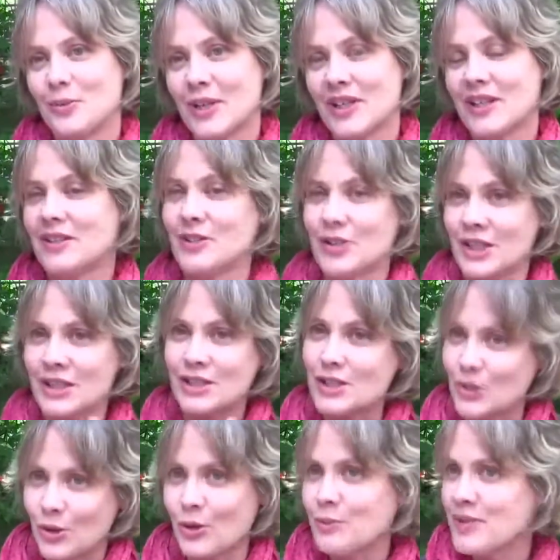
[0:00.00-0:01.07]
that there's an
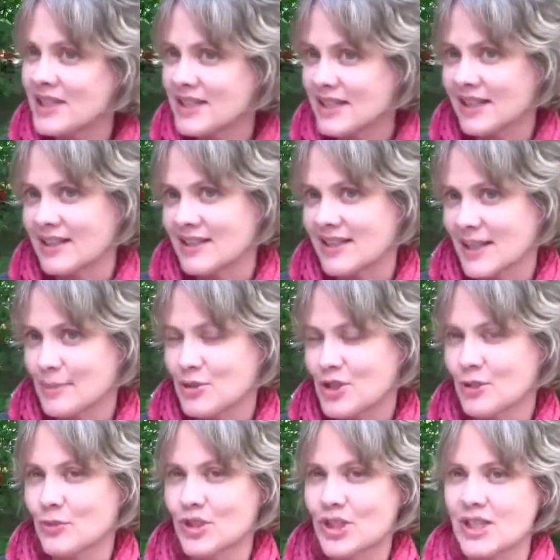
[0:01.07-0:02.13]
ensoulment at
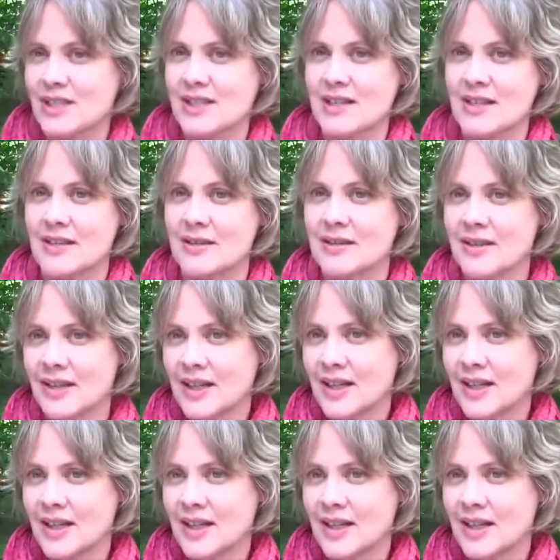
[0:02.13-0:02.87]
conception, which is the